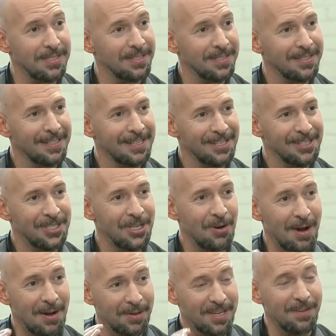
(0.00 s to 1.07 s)
Yeah. So
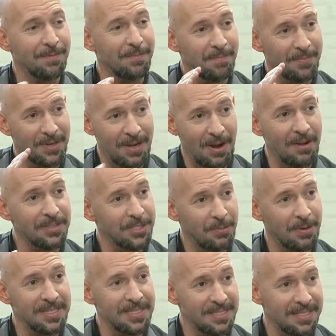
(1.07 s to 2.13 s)
I'll give
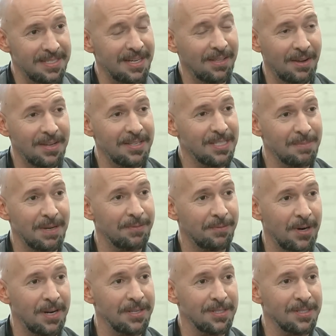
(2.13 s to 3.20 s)
consequences and deadlines to my
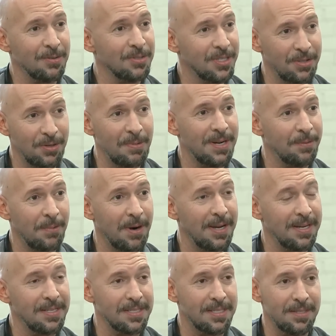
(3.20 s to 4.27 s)
friends. So it's yeah. a good way to
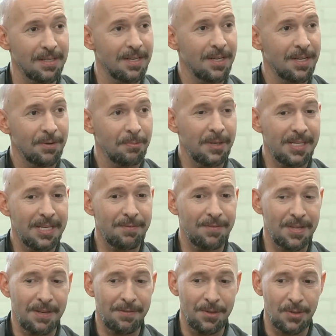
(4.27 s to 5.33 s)
write is to really,
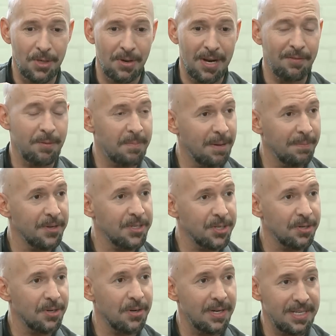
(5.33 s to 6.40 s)
if, if you don't have a
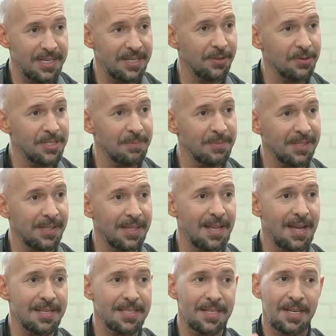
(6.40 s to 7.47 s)
publisher or a deal or something like
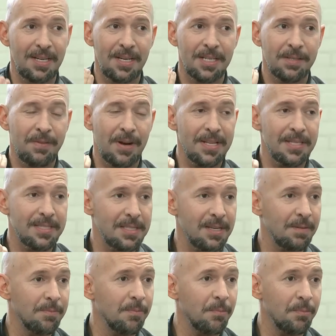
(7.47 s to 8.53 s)
that, to yeah. find
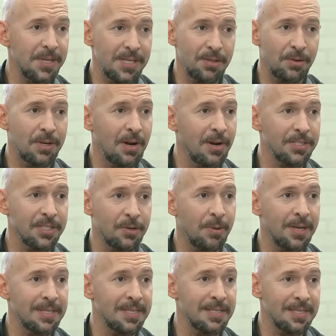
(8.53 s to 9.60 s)
some real
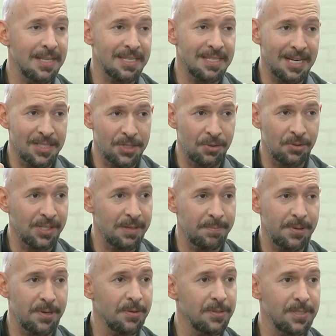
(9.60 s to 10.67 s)
consequences that's yeah. externally
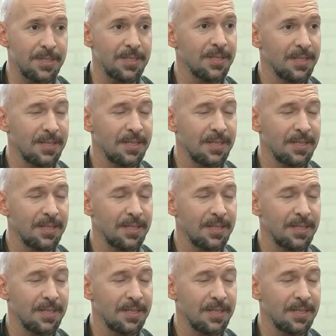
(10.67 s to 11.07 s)
imposed.